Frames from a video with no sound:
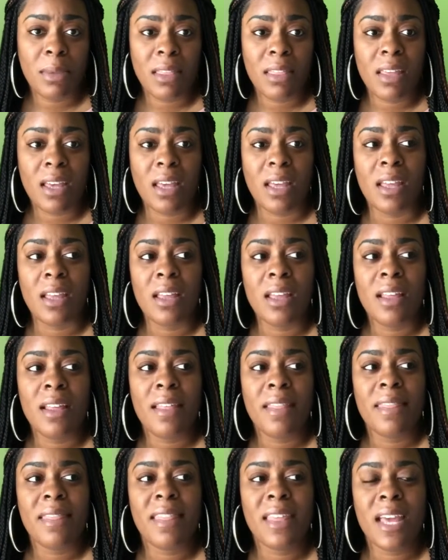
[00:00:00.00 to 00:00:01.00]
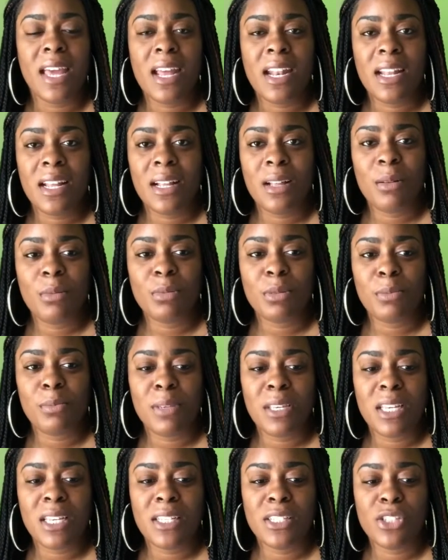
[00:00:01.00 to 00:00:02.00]
that. That helped
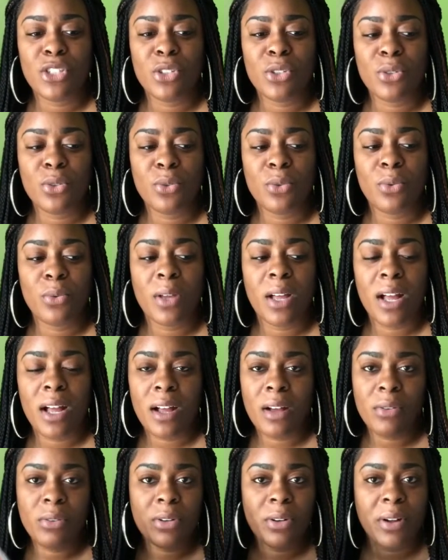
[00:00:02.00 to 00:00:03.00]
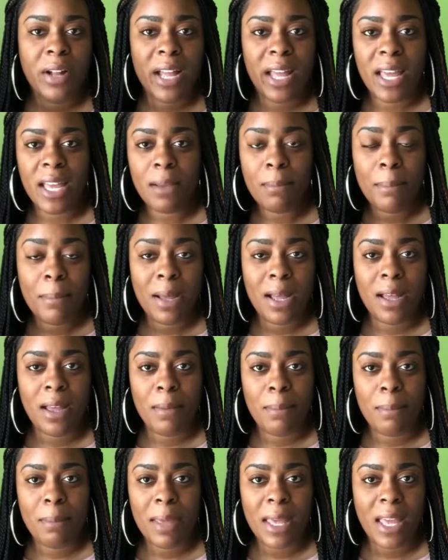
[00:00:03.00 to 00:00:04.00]
me to counteract
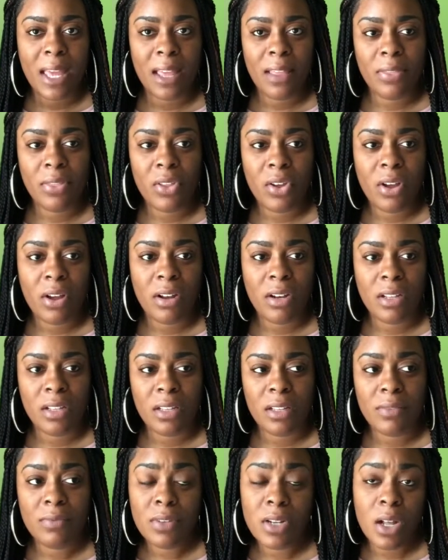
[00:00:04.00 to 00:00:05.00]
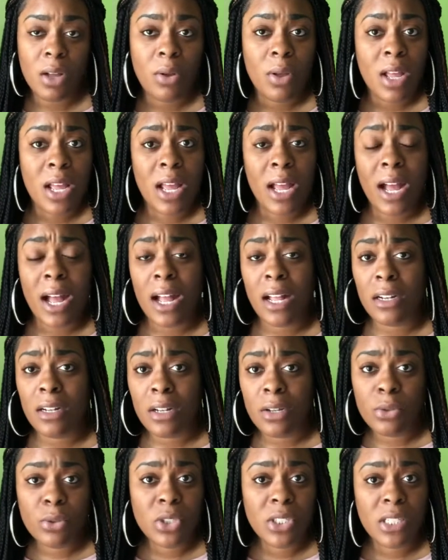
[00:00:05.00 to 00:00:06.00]
my bad thought of, no, I
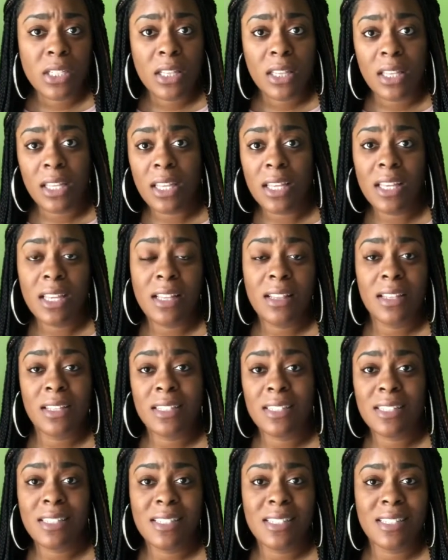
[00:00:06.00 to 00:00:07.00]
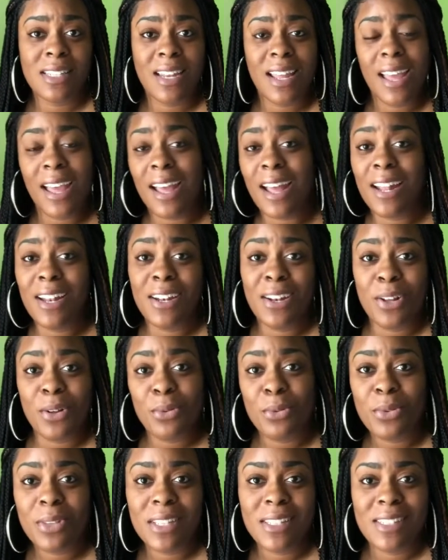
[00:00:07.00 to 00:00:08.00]
know she thinking this, and that. I
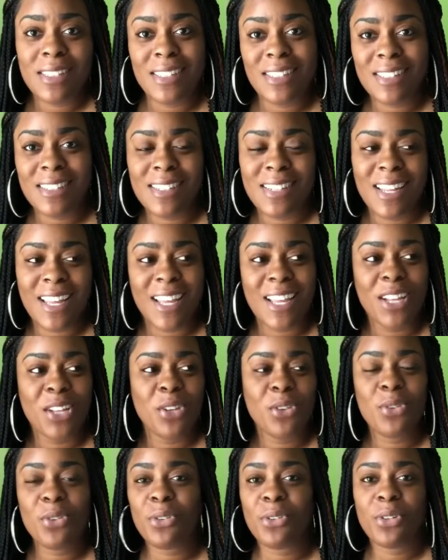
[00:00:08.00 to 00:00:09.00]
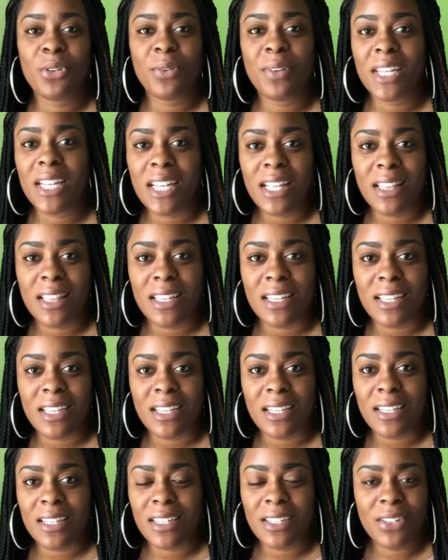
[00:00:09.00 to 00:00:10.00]
know this, and that. You don't know
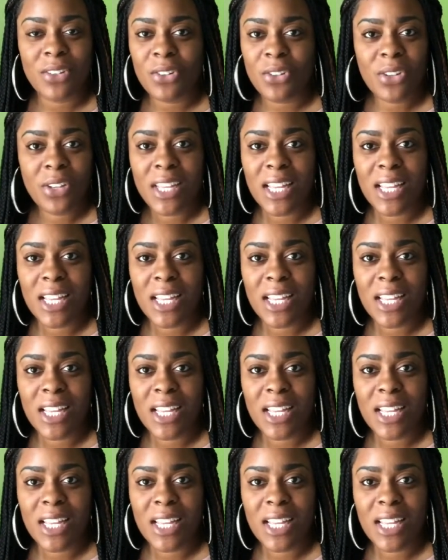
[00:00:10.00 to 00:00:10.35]
anything. You don't know